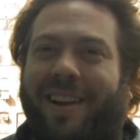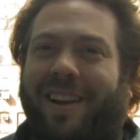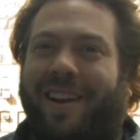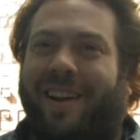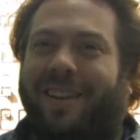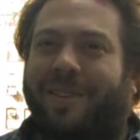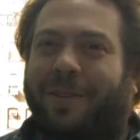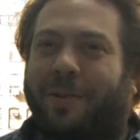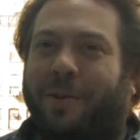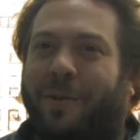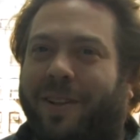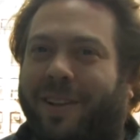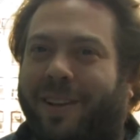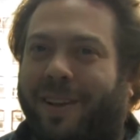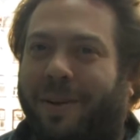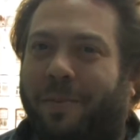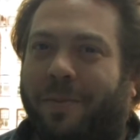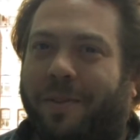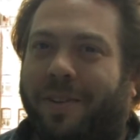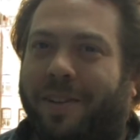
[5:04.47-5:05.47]
that I do with
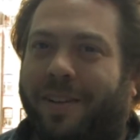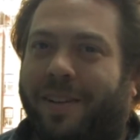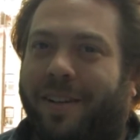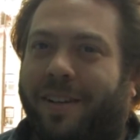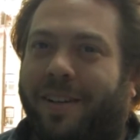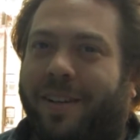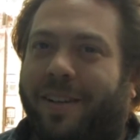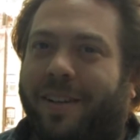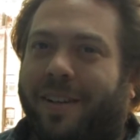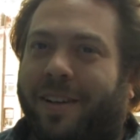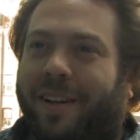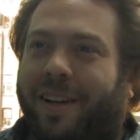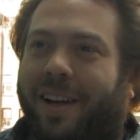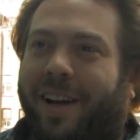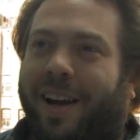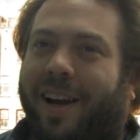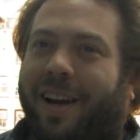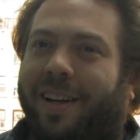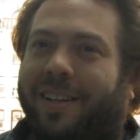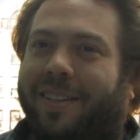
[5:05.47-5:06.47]
him.
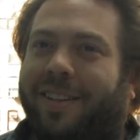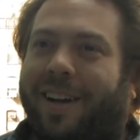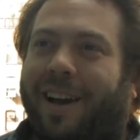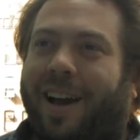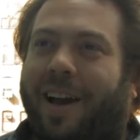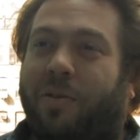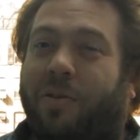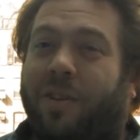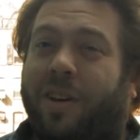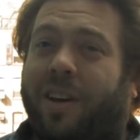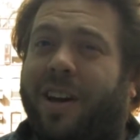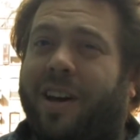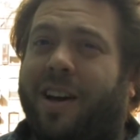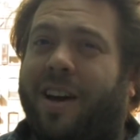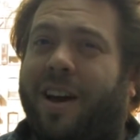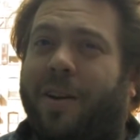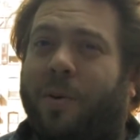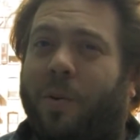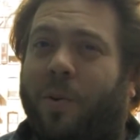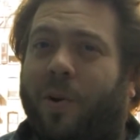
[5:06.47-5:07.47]
And I think it
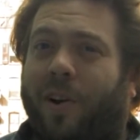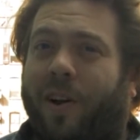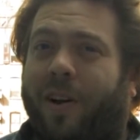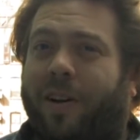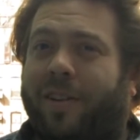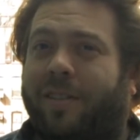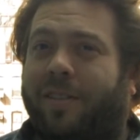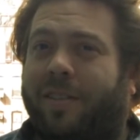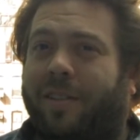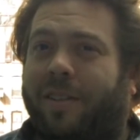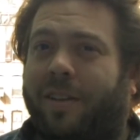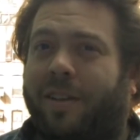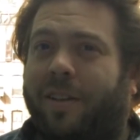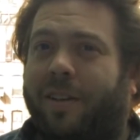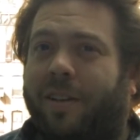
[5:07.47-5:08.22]
kind of works.